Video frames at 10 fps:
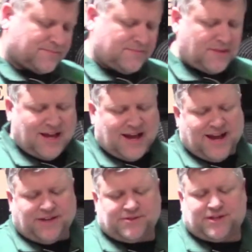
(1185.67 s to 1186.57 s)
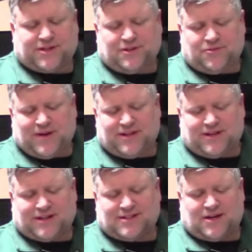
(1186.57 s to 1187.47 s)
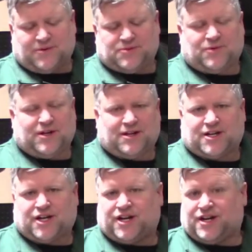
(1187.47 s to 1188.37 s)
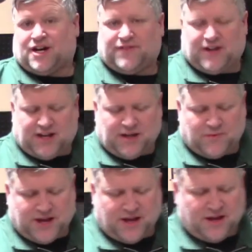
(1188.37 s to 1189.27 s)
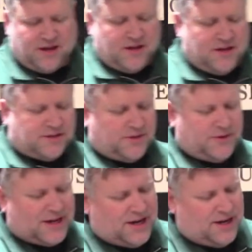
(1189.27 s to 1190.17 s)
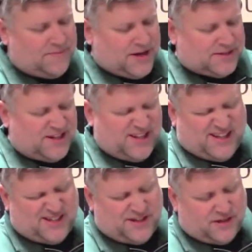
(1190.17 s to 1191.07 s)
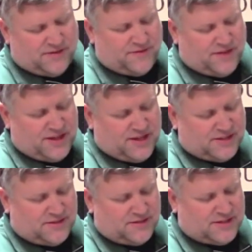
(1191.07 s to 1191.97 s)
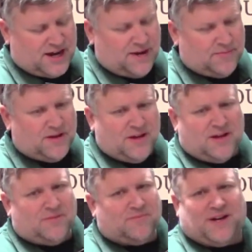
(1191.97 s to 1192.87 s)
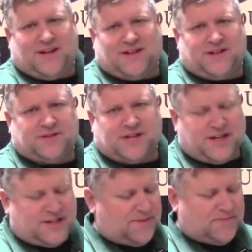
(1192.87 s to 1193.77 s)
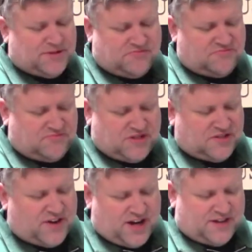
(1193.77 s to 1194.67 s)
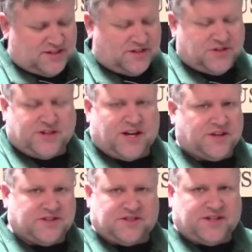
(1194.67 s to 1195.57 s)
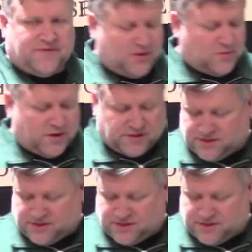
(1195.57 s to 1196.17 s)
I use the glue method because I always want to cut it off anyway, so it kind of makes it easier for this type. But the two-sided tape is just fine as long as you got good stuff and it works.